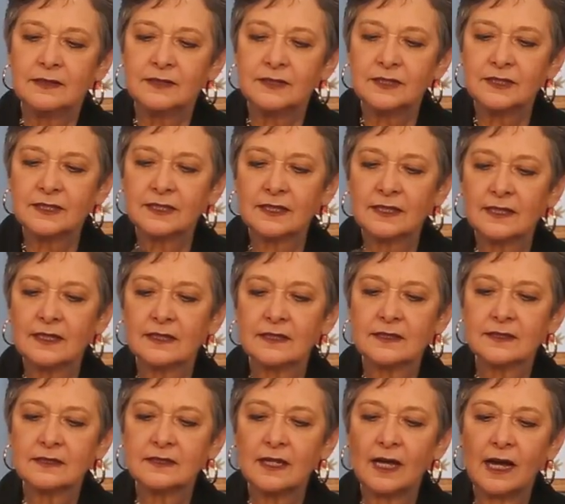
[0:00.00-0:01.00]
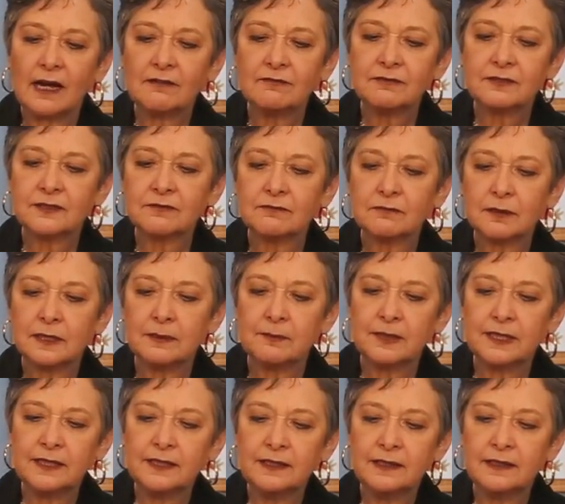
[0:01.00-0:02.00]
Just a little tuft of
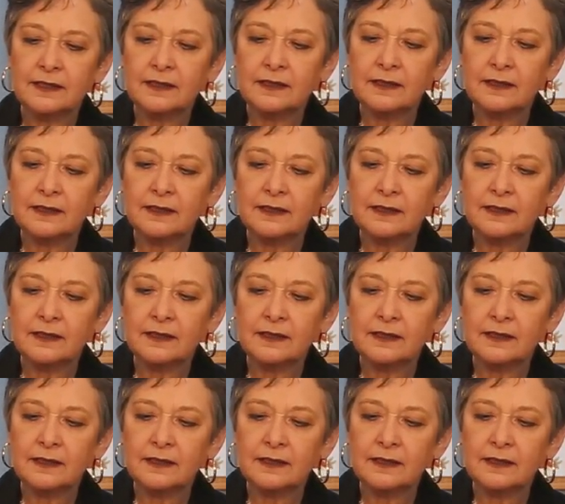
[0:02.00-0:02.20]
ribbon,